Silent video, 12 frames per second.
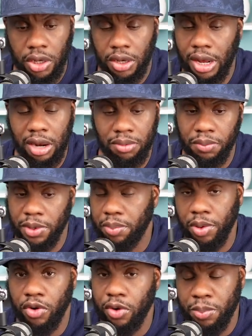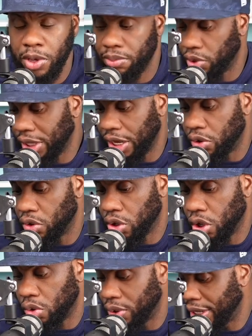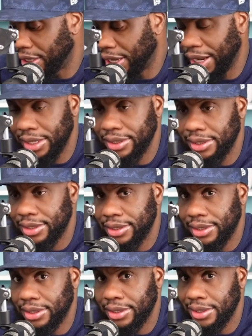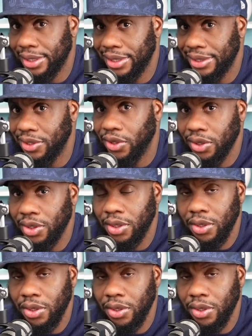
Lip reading: The album dep on repeat, but I don't count that as, you know,